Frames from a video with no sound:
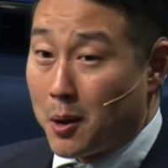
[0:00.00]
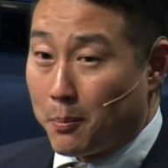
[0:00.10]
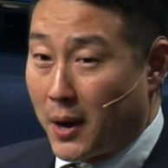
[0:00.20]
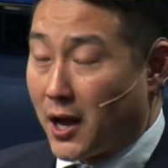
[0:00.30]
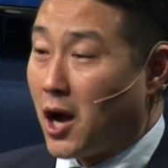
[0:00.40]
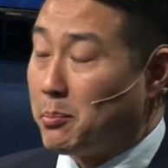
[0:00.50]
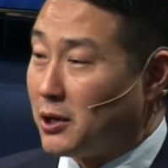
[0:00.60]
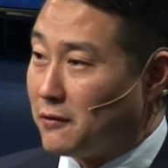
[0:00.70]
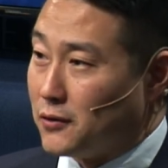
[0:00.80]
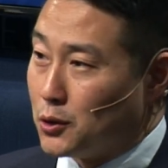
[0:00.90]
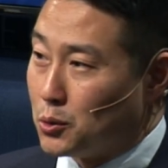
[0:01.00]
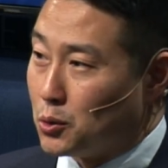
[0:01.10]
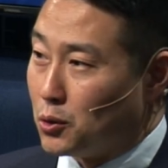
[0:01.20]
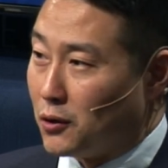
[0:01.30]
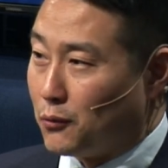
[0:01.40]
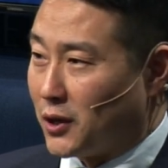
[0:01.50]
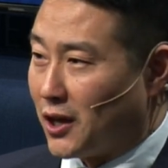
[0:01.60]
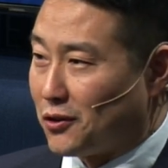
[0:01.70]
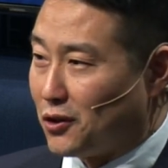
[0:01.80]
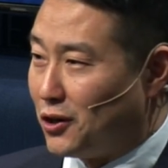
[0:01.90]
myopic view of what I
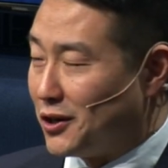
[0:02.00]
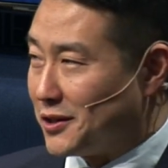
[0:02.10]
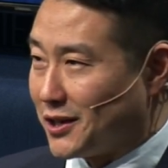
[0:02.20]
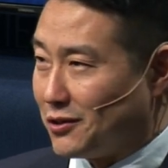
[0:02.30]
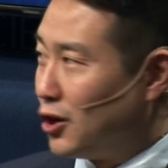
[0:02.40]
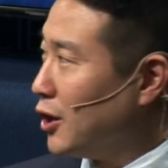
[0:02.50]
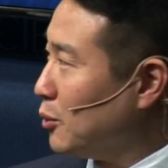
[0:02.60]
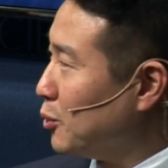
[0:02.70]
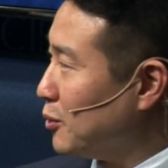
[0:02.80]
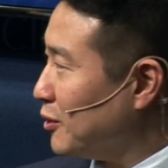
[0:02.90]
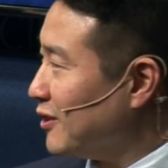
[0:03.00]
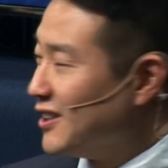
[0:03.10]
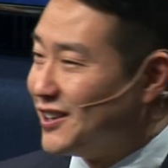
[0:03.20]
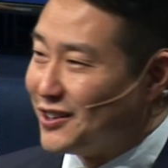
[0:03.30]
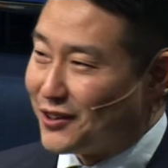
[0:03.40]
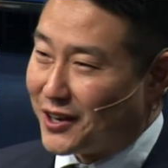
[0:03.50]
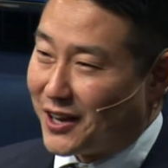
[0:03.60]
saw in like Law and Order, right?